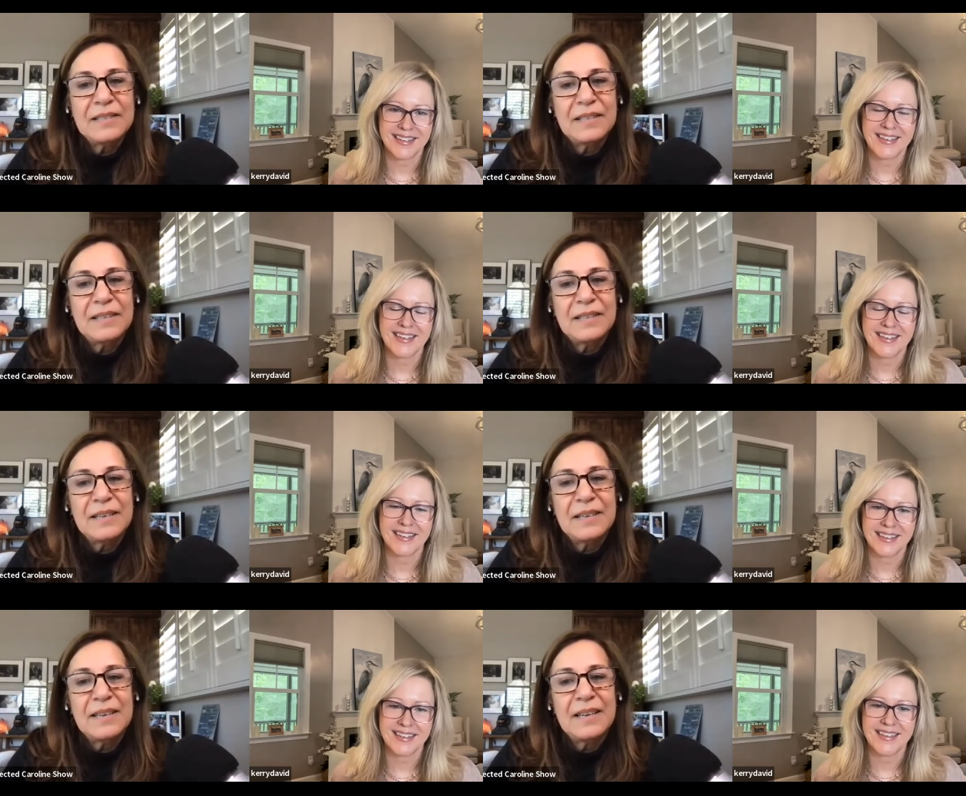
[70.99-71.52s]

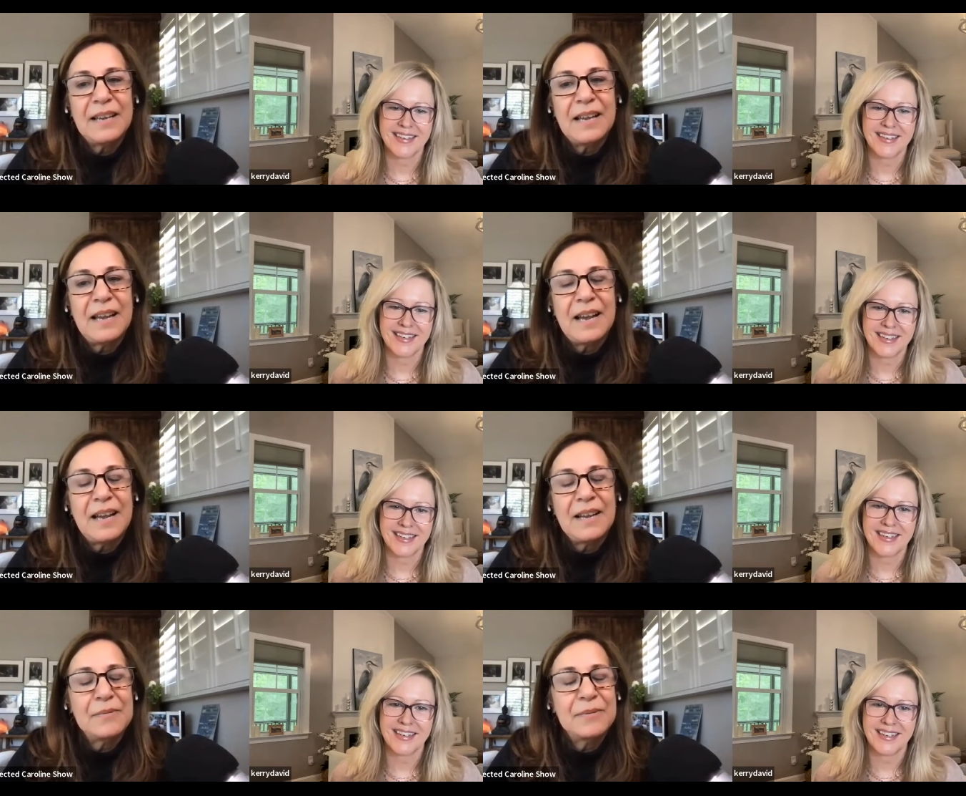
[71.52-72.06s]
Speaker 1: And
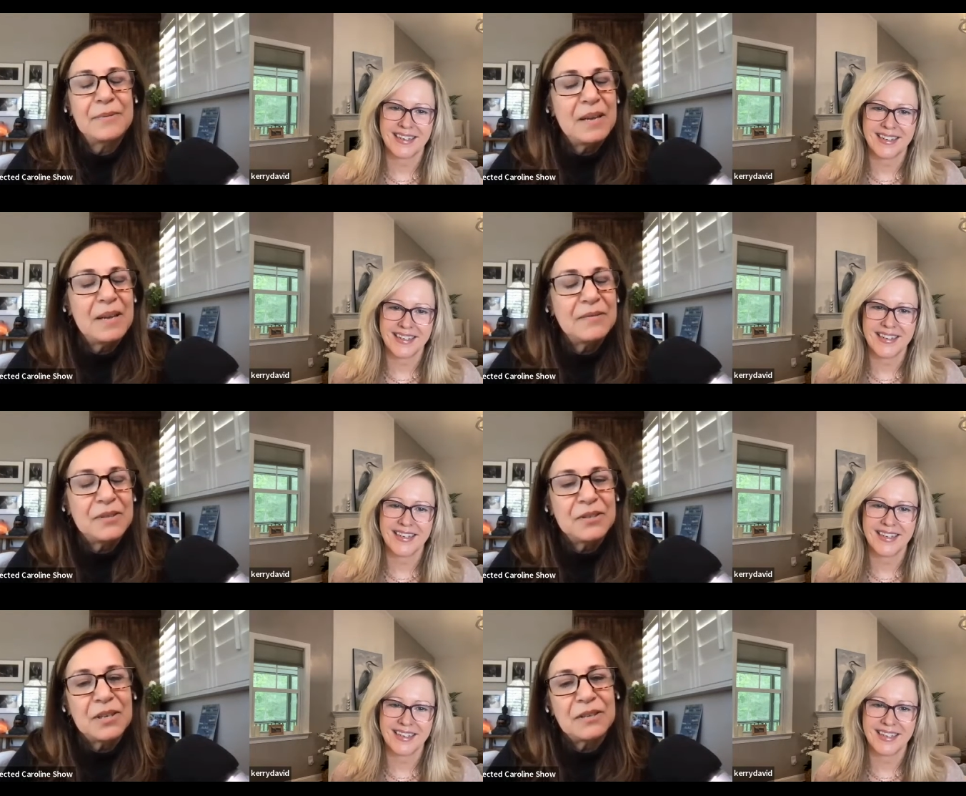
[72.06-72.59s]
I would love
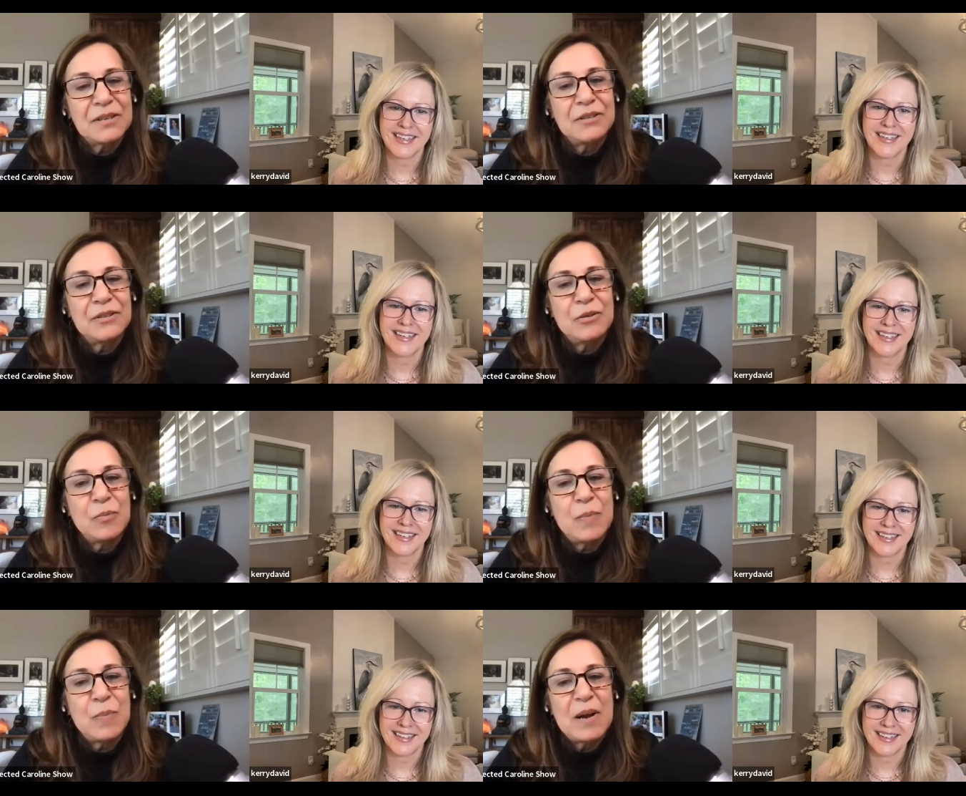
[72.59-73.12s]
to talk to
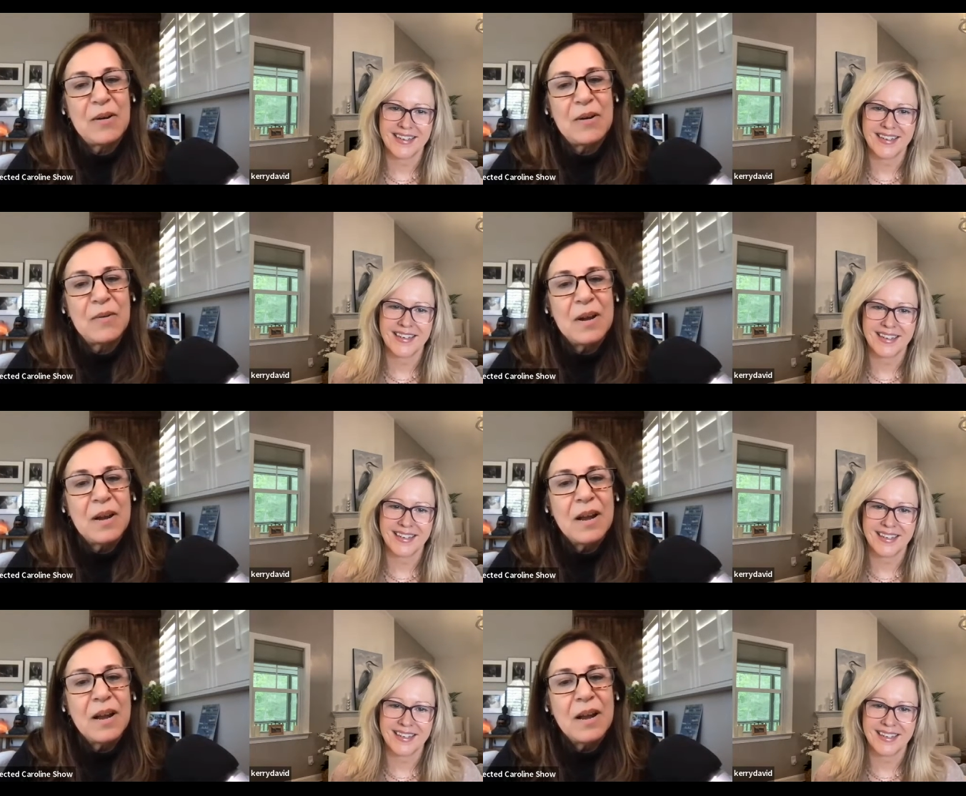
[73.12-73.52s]
you about,